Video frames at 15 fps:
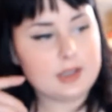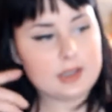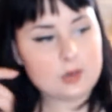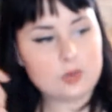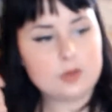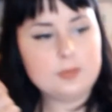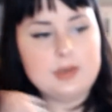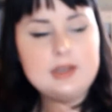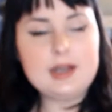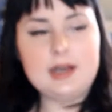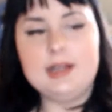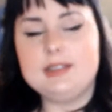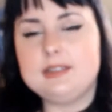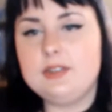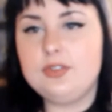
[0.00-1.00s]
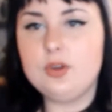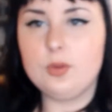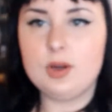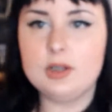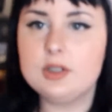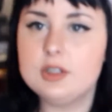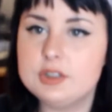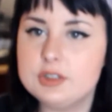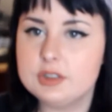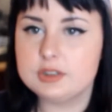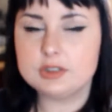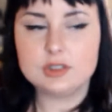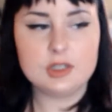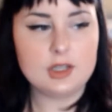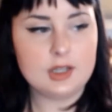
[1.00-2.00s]
it would be nice if you want to
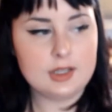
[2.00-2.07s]
just